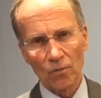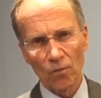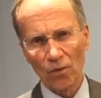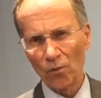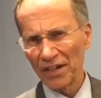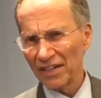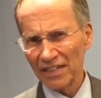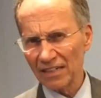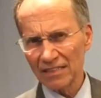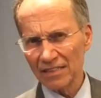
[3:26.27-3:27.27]
what it
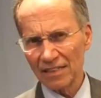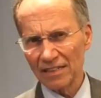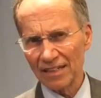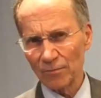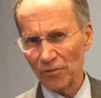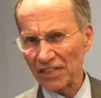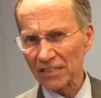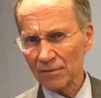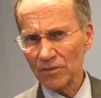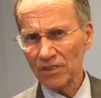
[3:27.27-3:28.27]
is that
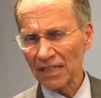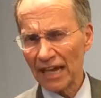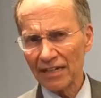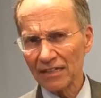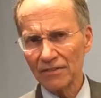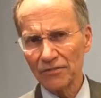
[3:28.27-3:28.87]
brings them to the A&E